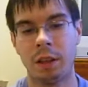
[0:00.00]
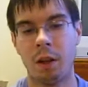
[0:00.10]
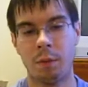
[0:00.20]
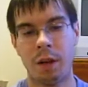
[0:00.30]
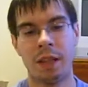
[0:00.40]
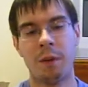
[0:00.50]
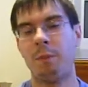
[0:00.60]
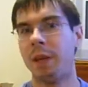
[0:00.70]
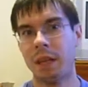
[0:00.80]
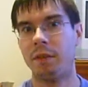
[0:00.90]
in one, and
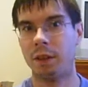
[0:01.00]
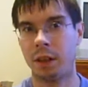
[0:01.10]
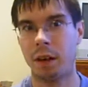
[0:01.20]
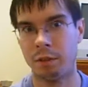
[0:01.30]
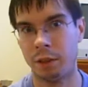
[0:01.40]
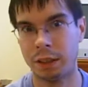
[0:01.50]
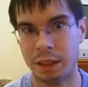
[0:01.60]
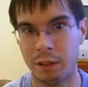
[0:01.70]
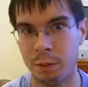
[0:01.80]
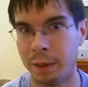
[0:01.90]
then B, for the cover
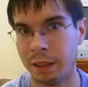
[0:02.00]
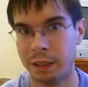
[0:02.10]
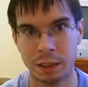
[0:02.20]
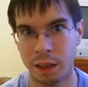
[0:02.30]
itself, because